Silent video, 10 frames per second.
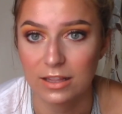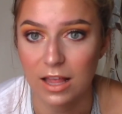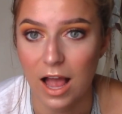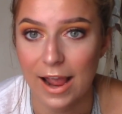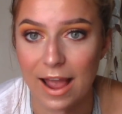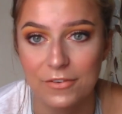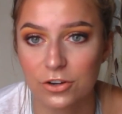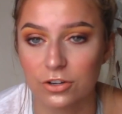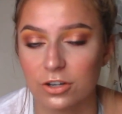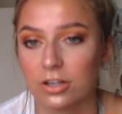I haven't
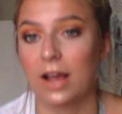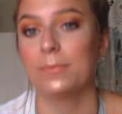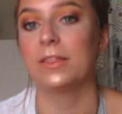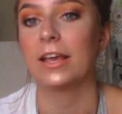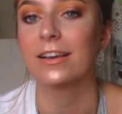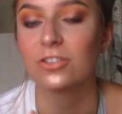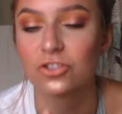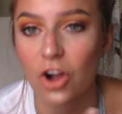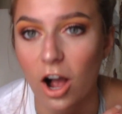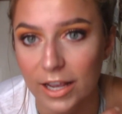heard. I've been like
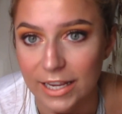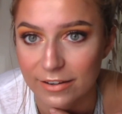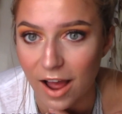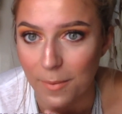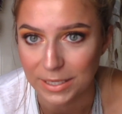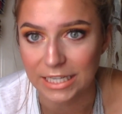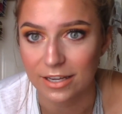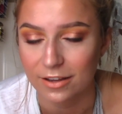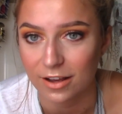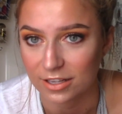stalking
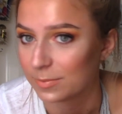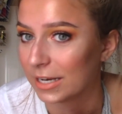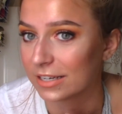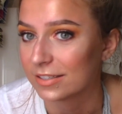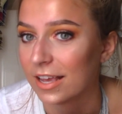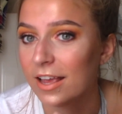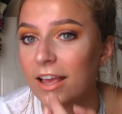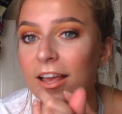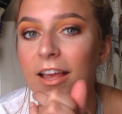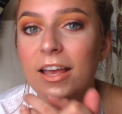Dominique Cosmetics
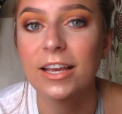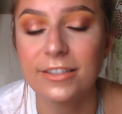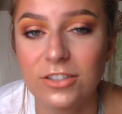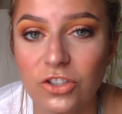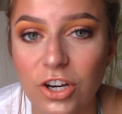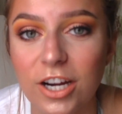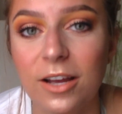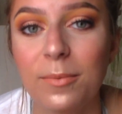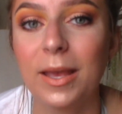Instagram